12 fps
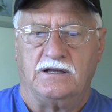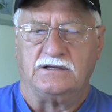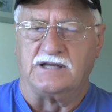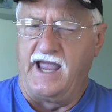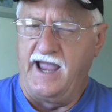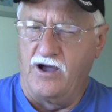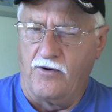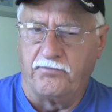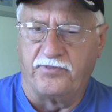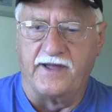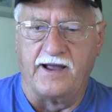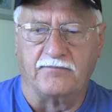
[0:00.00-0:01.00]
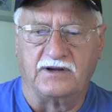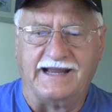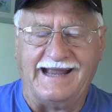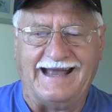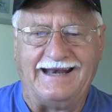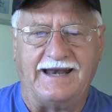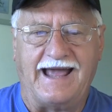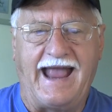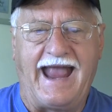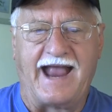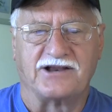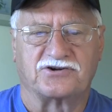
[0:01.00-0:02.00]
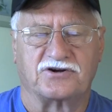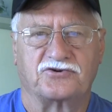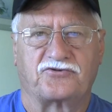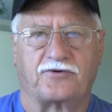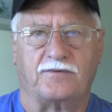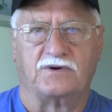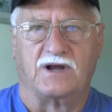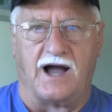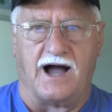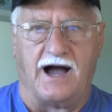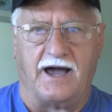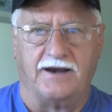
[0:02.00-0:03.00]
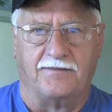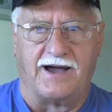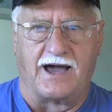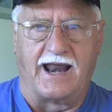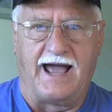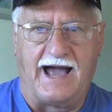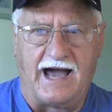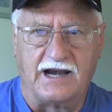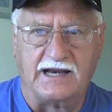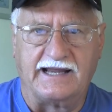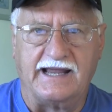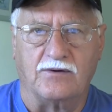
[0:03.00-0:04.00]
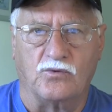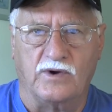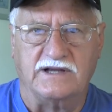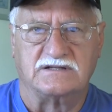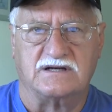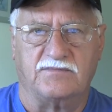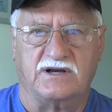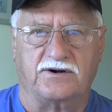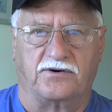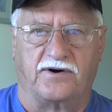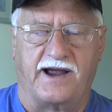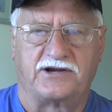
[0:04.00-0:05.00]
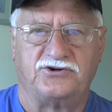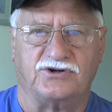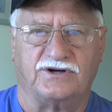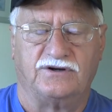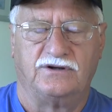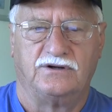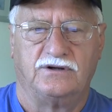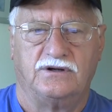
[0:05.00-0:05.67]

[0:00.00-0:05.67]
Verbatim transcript: to help them get answers from God about how to get wisdom and direction